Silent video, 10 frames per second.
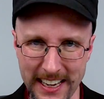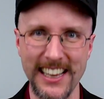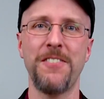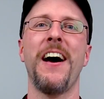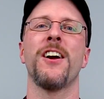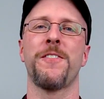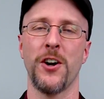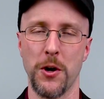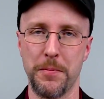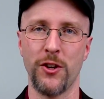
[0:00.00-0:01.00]
immediately fire for
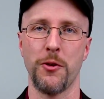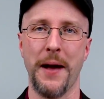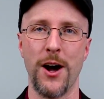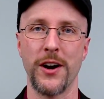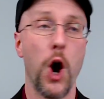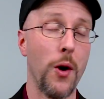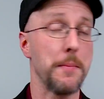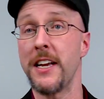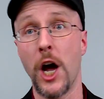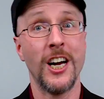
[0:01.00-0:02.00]
her abuse of power. Oh, I
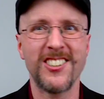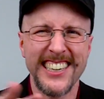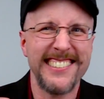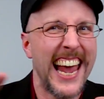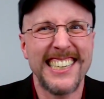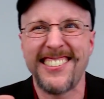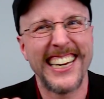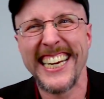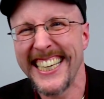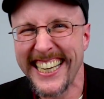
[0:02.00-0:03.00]
mean, uh, she's
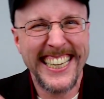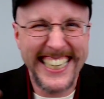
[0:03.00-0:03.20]
edgy.